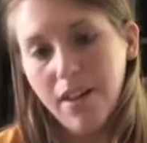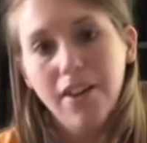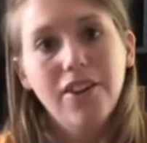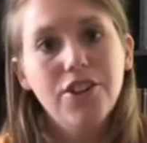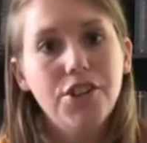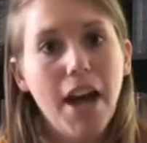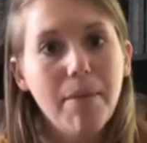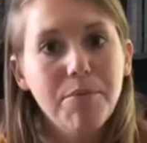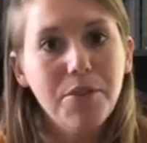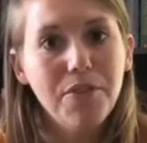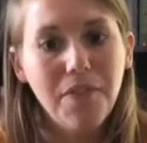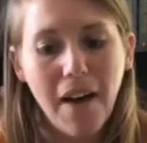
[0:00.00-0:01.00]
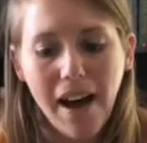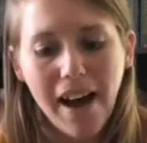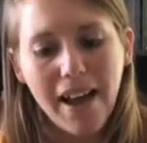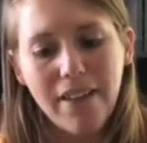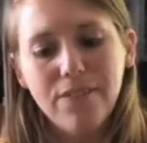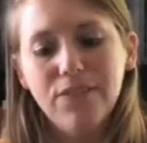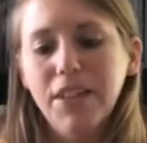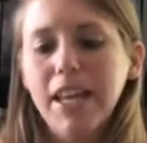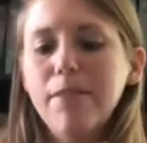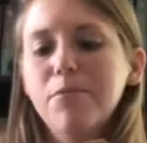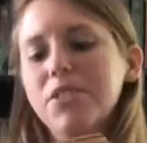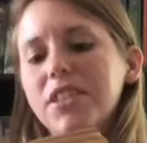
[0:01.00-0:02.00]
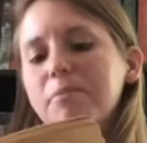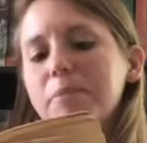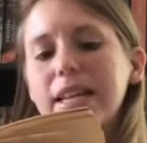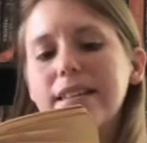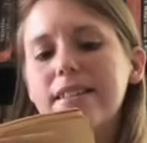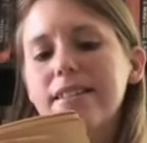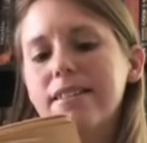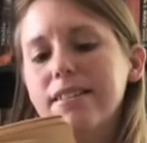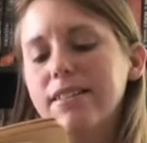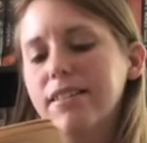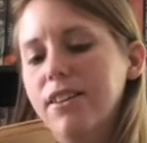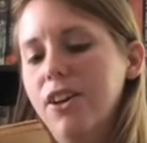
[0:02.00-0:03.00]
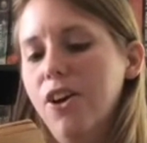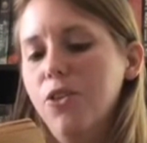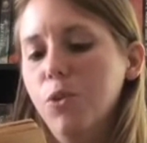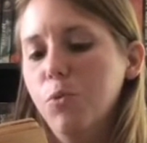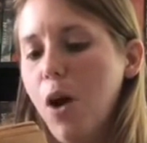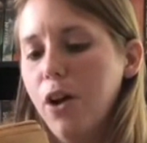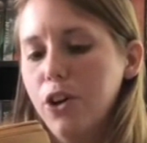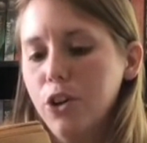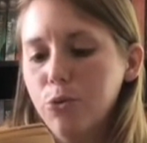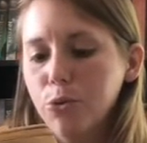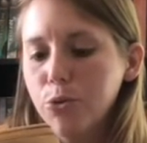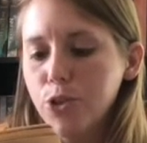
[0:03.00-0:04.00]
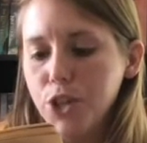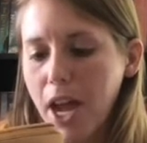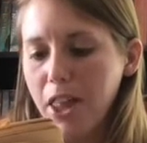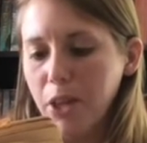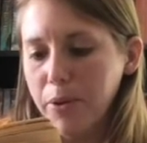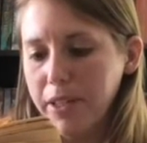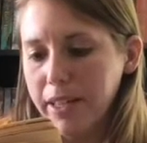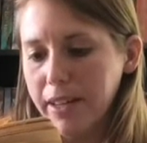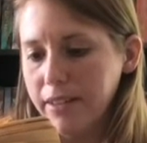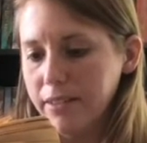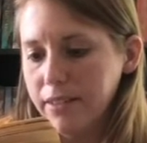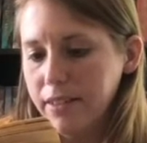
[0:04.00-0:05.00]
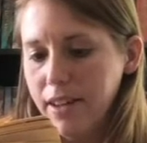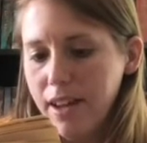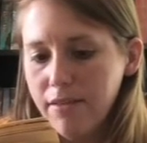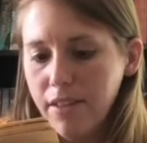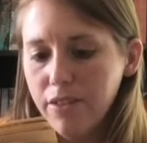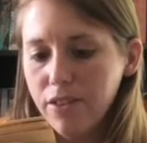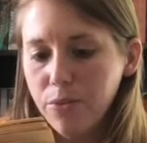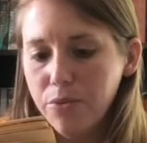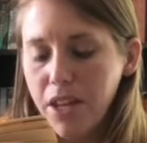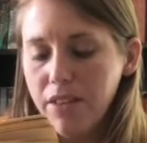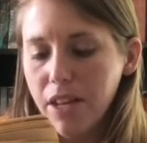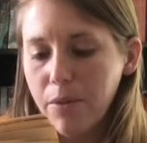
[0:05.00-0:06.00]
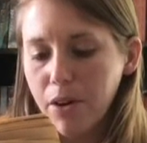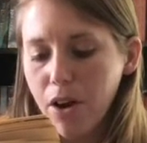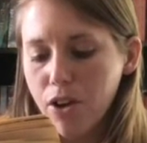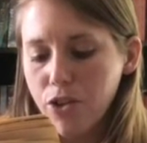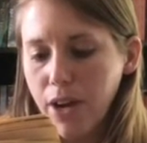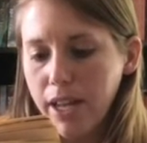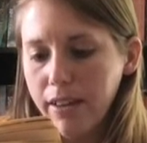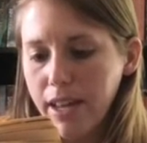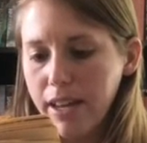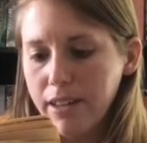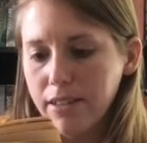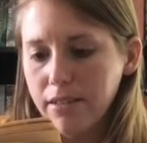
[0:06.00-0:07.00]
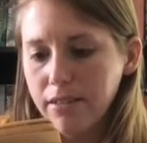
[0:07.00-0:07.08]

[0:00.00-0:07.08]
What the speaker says: Chapter 5, Flames in the Mist. The water grew shallow again. Then they were on dry land.